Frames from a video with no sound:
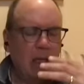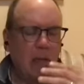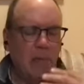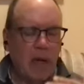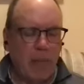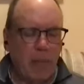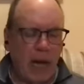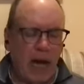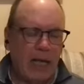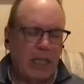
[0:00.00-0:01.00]
my
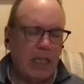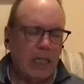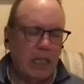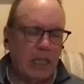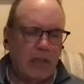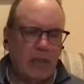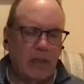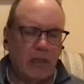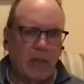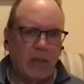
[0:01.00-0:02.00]
body that's
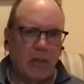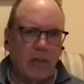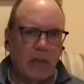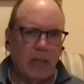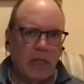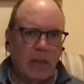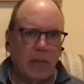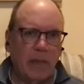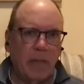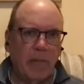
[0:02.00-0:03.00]
concentrating.
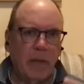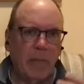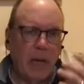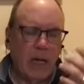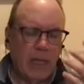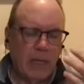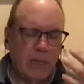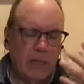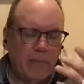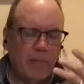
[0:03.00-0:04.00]
My mind
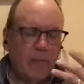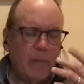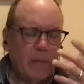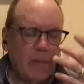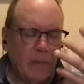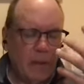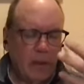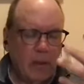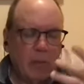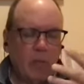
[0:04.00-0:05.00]
is, you
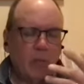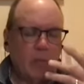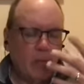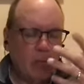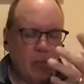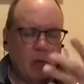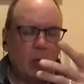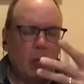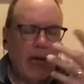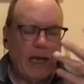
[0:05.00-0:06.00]
know,
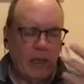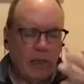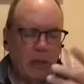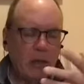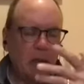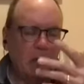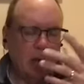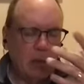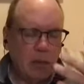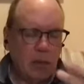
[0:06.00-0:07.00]
quieter
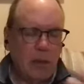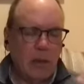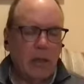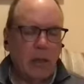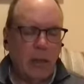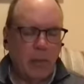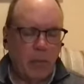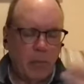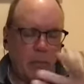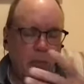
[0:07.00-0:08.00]
and, and
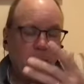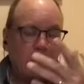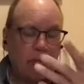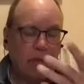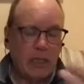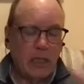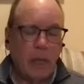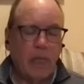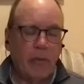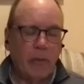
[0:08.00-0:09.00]
definitely
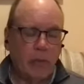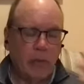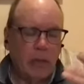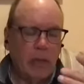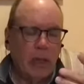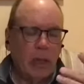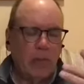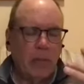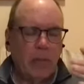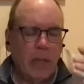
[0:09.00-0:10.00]
comfortable
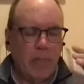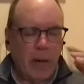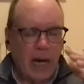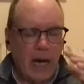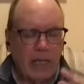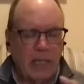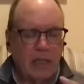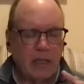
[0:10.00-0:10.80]
but my body is